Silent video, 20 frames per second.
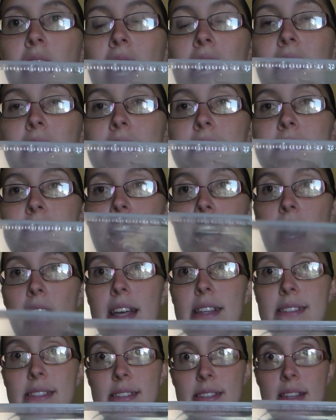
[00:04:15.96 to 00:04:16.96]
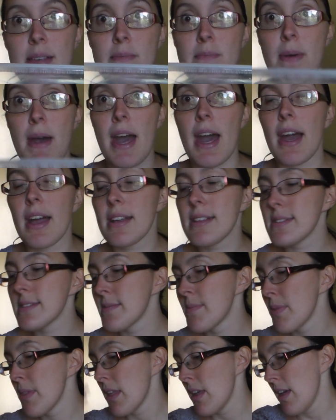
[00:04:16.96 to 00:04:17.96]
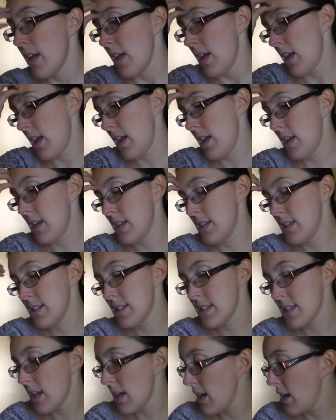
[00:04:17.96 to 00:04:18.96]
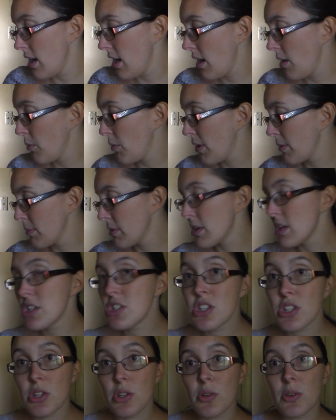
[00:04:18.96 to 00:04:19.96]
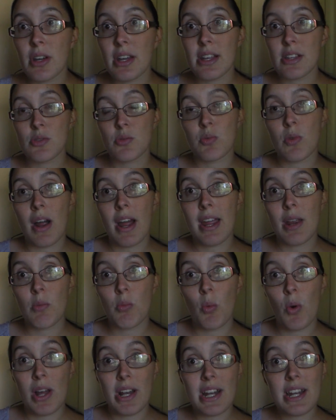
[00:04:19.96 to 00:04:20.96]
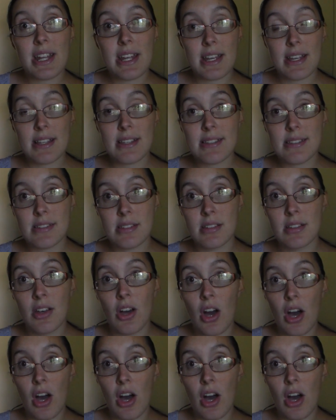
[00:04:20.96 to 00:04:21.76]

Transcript: gallon-size zip bags, and what I'm going to do is write what it is